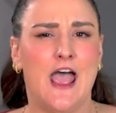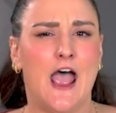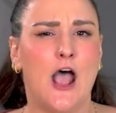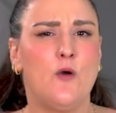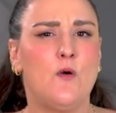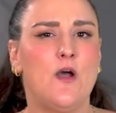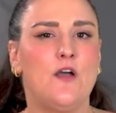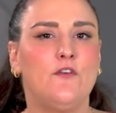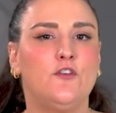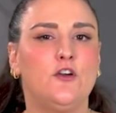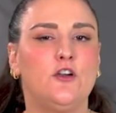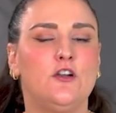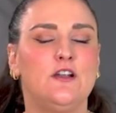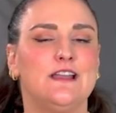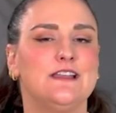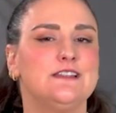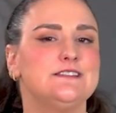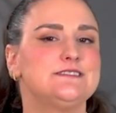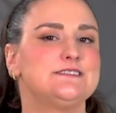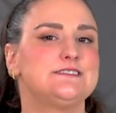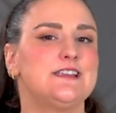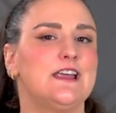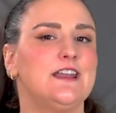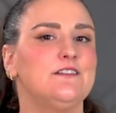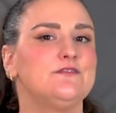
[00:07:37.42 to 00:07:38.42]
However,
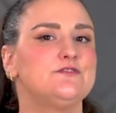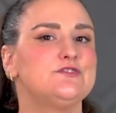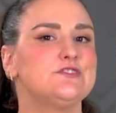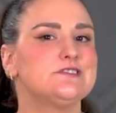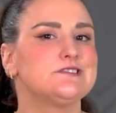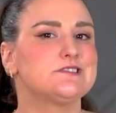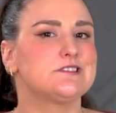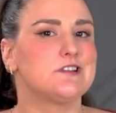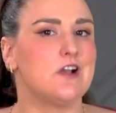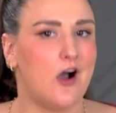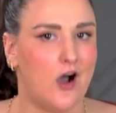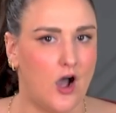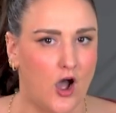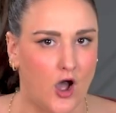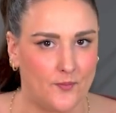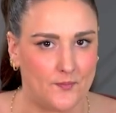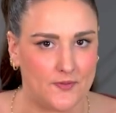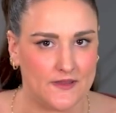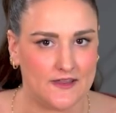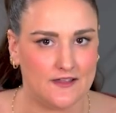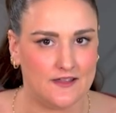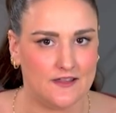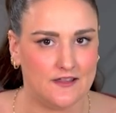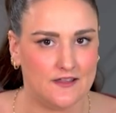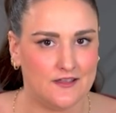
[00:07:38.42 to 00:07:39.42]
instead of just
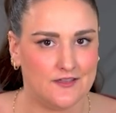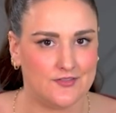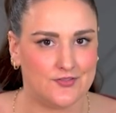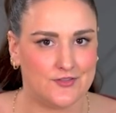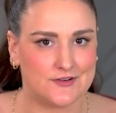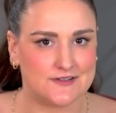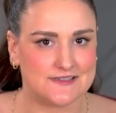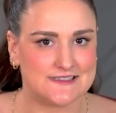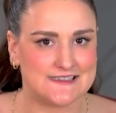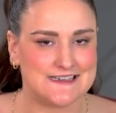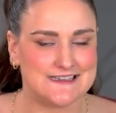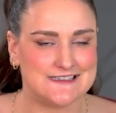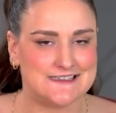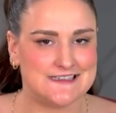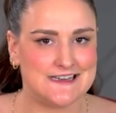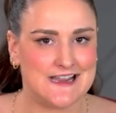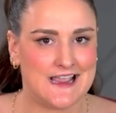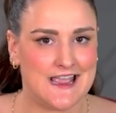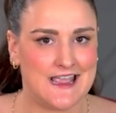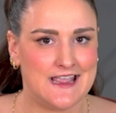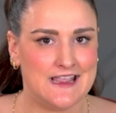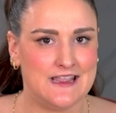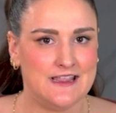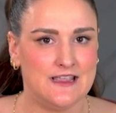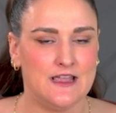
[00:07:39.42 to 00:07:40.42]
copying their
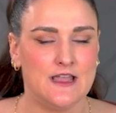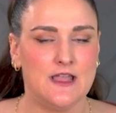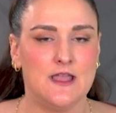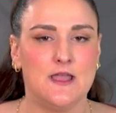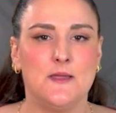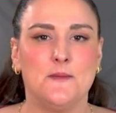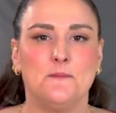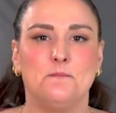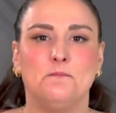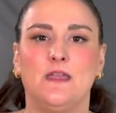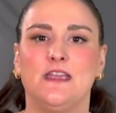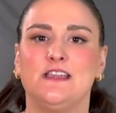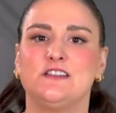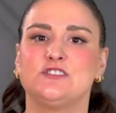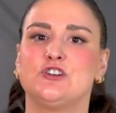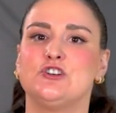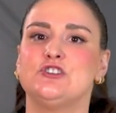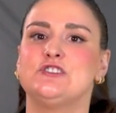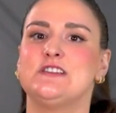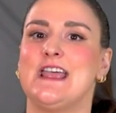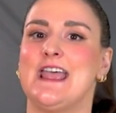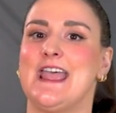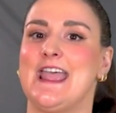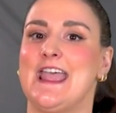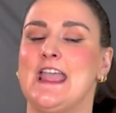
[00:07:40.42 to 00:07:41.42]
CTA, make sure
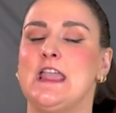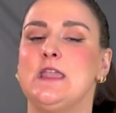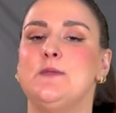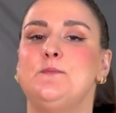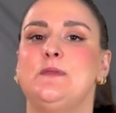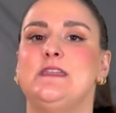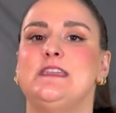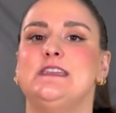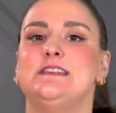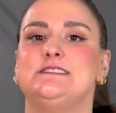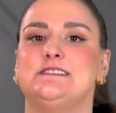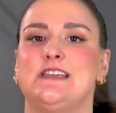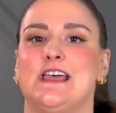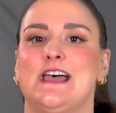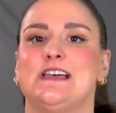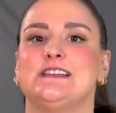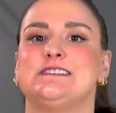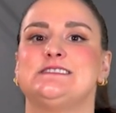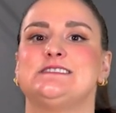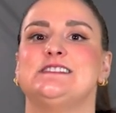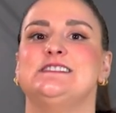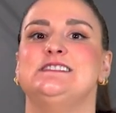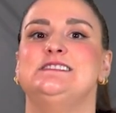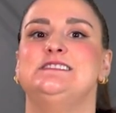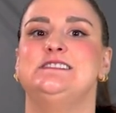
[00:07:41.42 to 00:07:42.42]
to A B
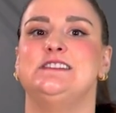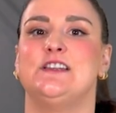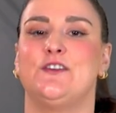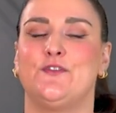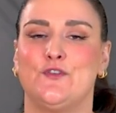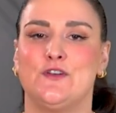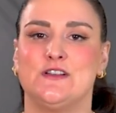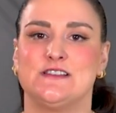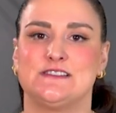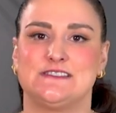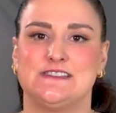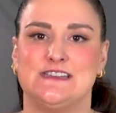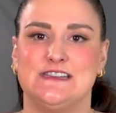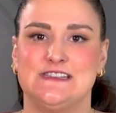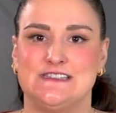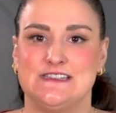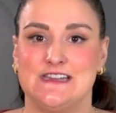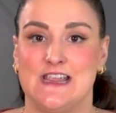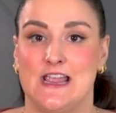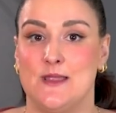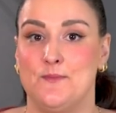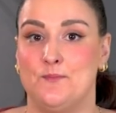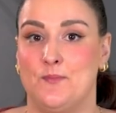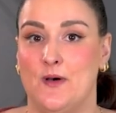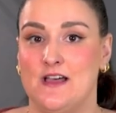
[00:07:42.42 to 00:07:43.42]
test different
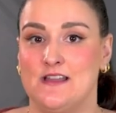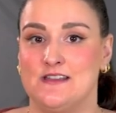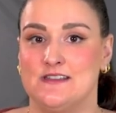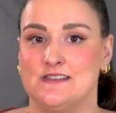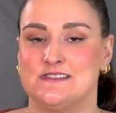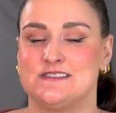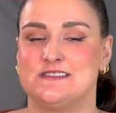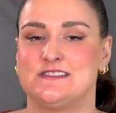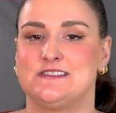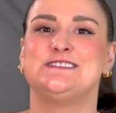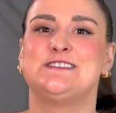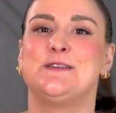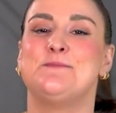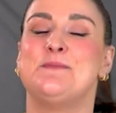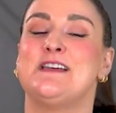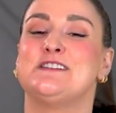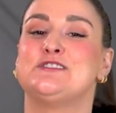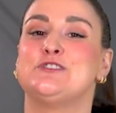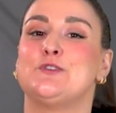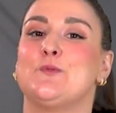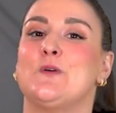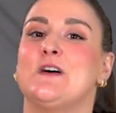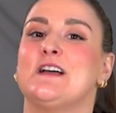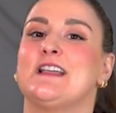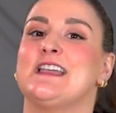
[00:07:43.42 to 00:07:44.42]
CTA buttons to
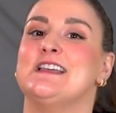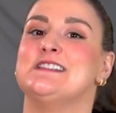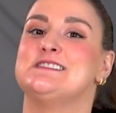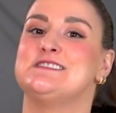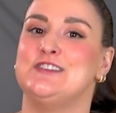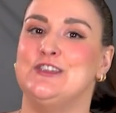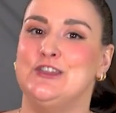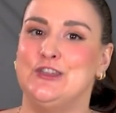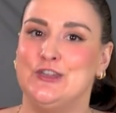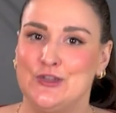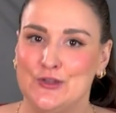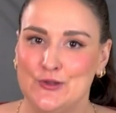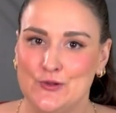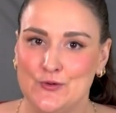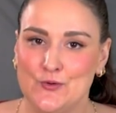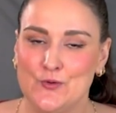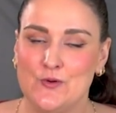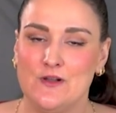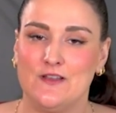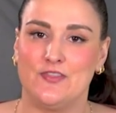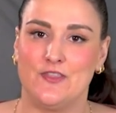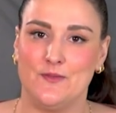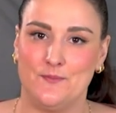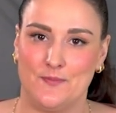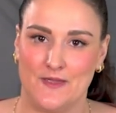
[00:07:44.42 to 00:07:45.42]
measure what gets
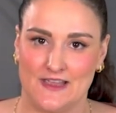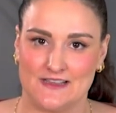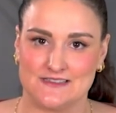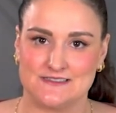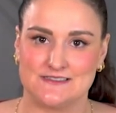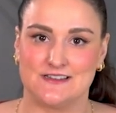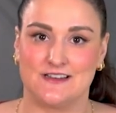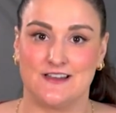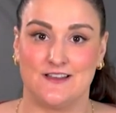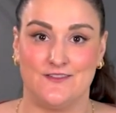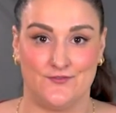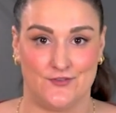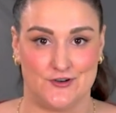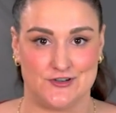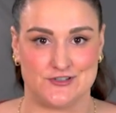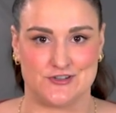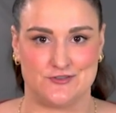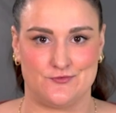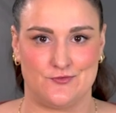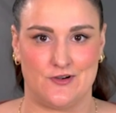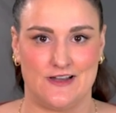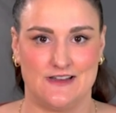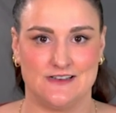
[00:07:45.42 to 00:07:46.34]
you the best conversion